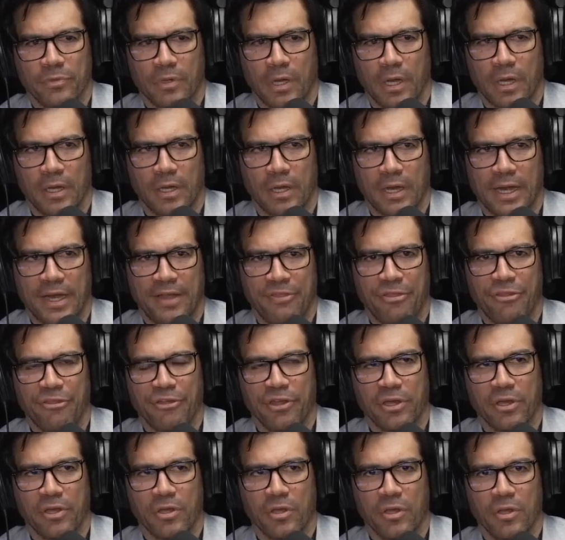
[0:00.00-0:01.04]
I
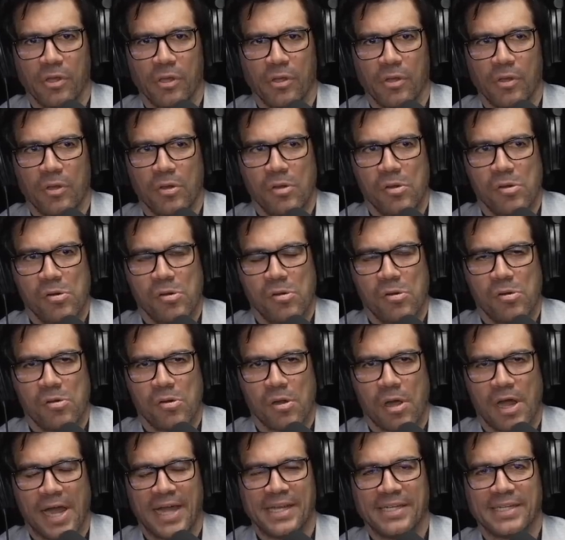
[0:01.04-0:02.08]
think
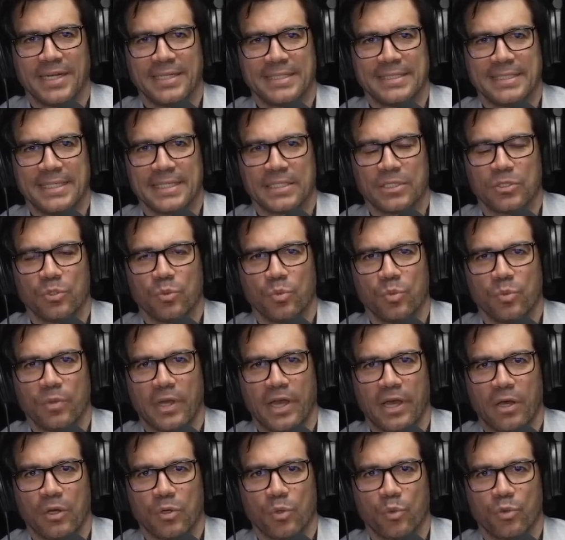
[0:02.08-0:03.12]
I dissect the
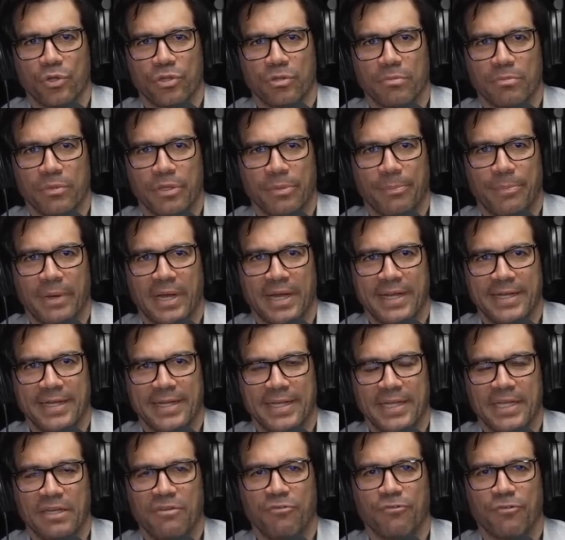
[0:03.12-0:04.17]
algorithm of the mind
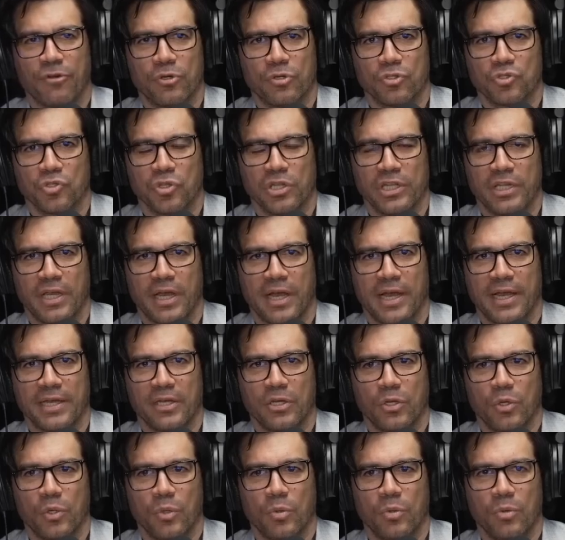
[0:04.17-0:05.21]
inversely. I
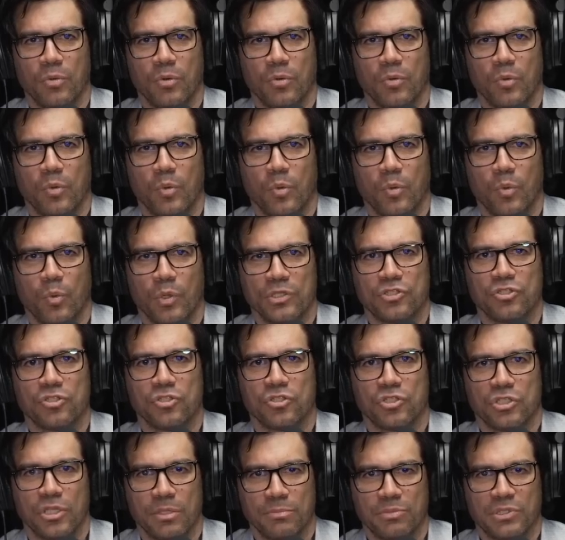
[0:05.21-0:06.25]
go, what's the
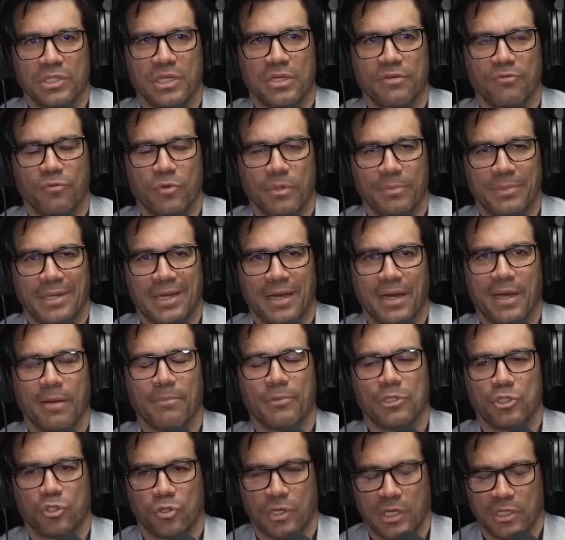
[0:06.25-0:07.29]
subset of women I'm
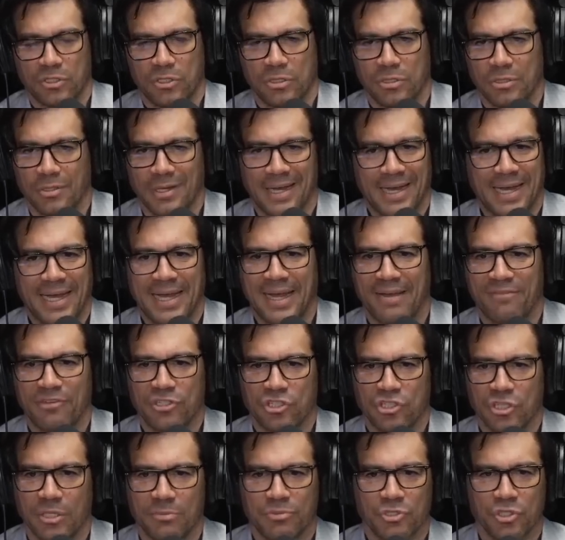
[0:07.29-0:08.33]
attracted to? I have a
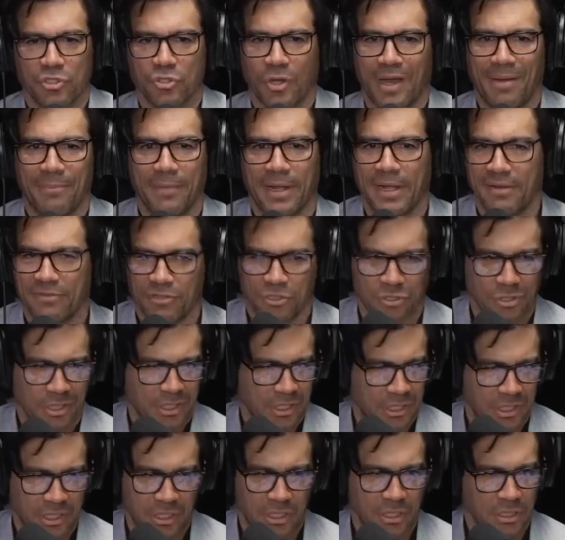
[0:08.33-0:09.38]
subset, so I'm not even trying
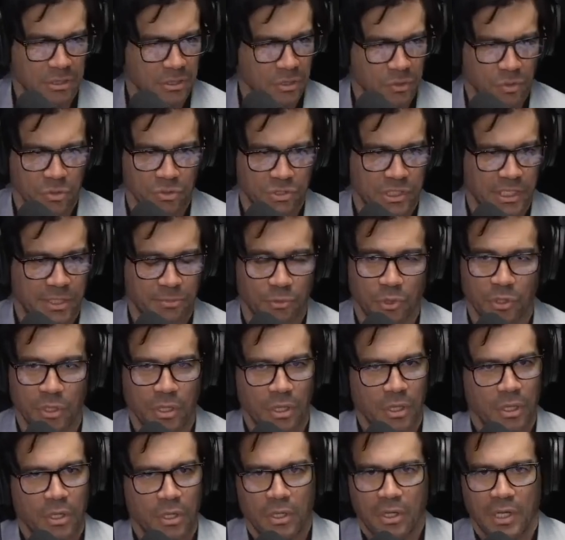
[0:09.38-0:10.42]
to eat at the whole table.
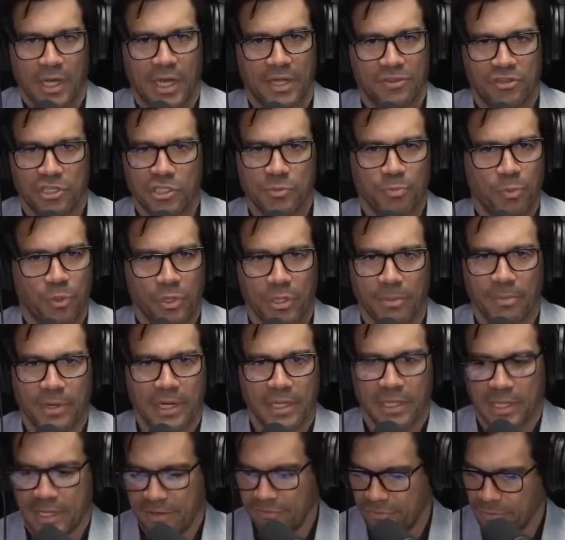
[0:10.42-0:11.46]
At this point in my
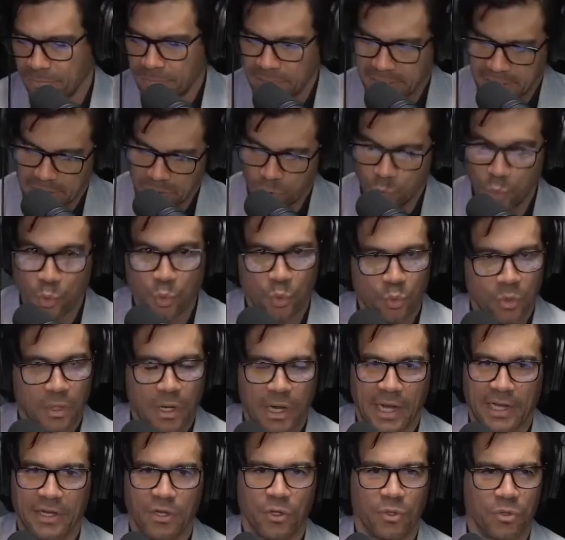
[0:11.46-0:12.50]
life, I'm like, ooh,
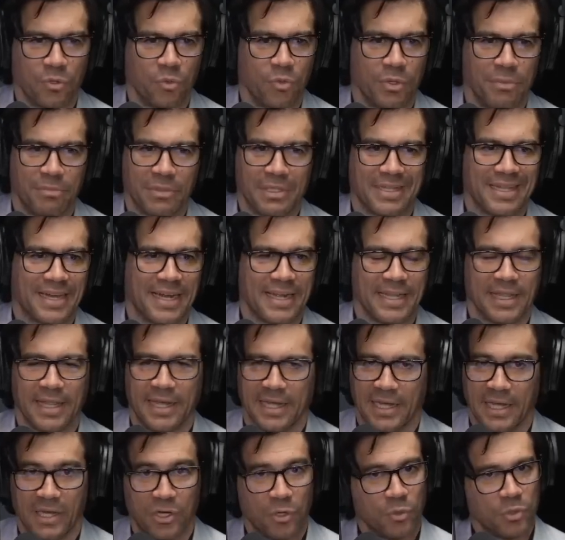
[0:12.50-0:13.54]
I know the women that I
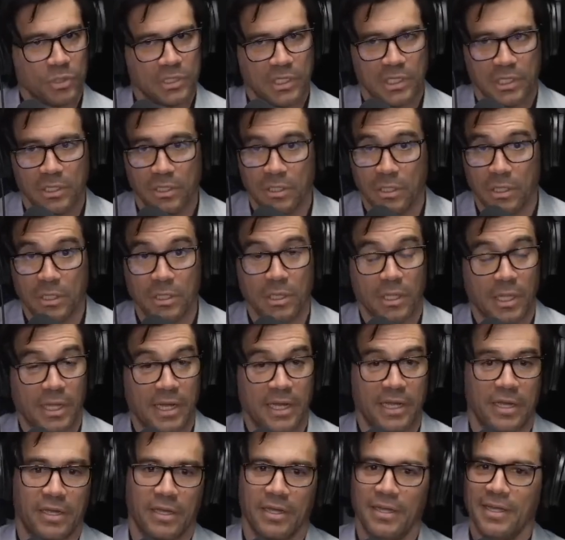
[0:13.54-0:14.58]
like. I know what they look
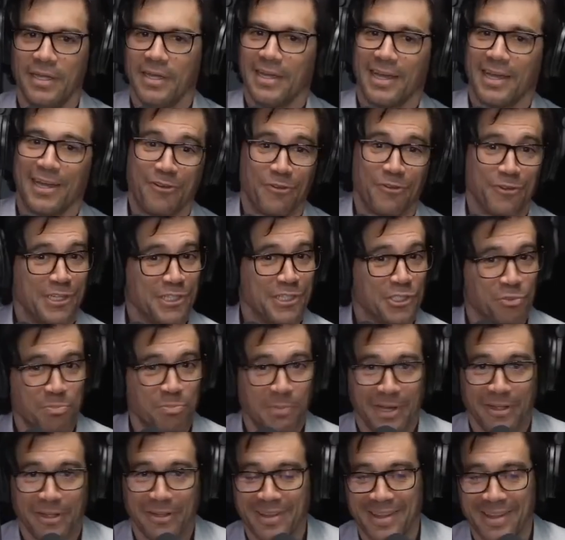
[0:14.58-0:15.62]
like. I know what they
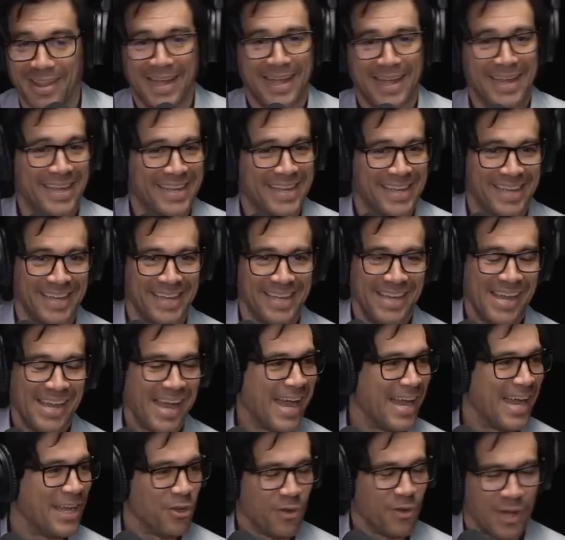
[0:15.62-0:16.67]
smell like.
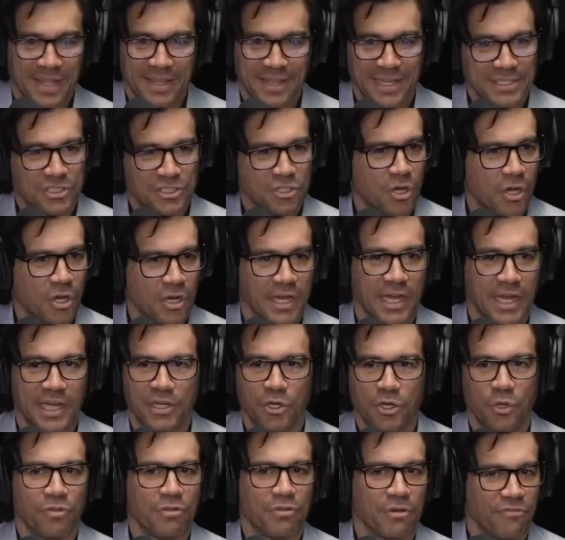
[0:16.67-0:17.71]
I know how they talk. I
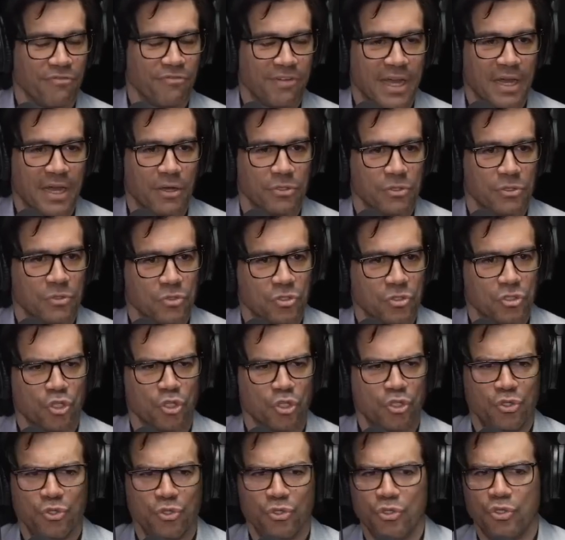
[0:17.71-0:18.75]
know their values. So
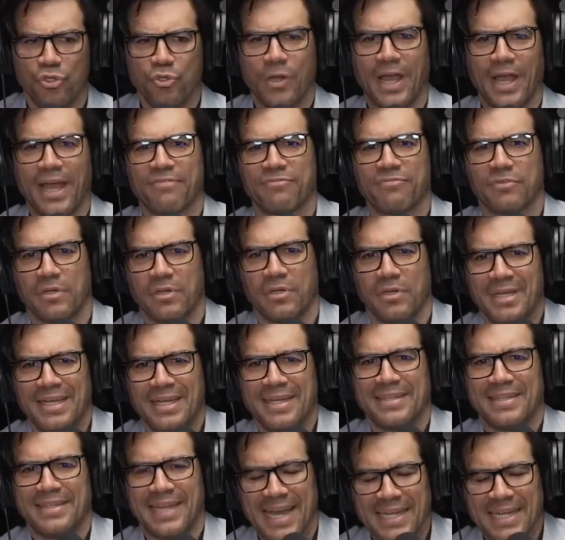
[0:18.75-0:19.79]
you have to,
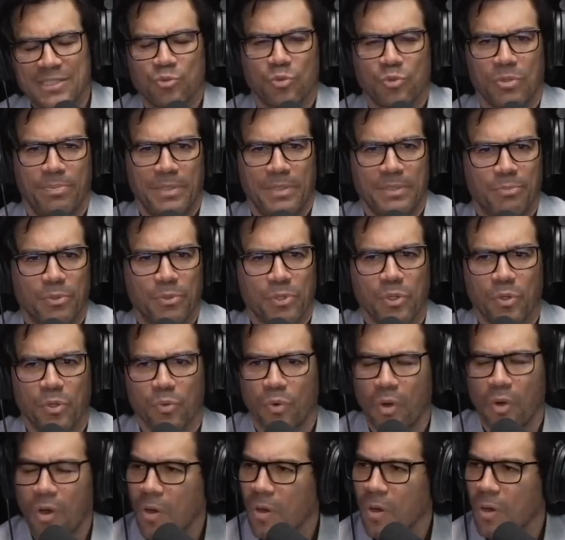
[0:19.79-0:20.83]
that's where people go
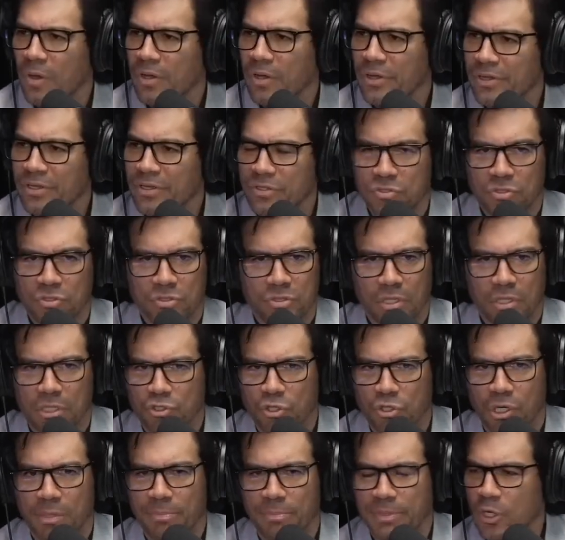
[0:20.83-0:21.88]
wrong, is like
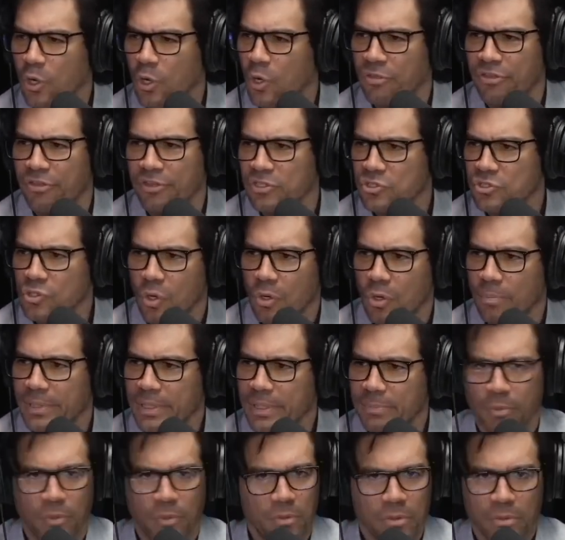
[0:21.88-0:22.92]
trying to be all things to all
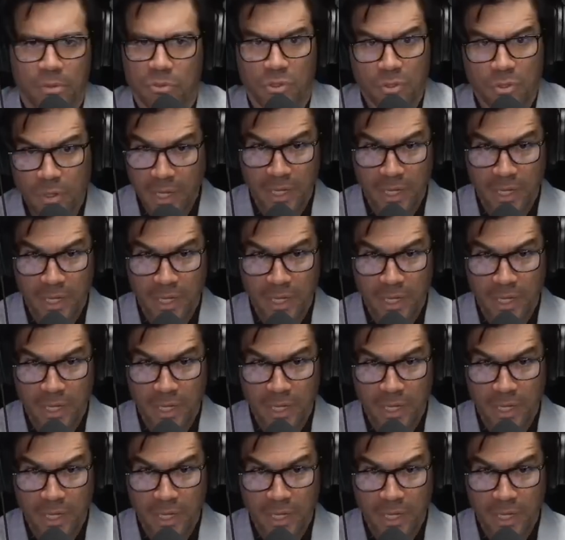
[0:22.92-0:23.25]
people. You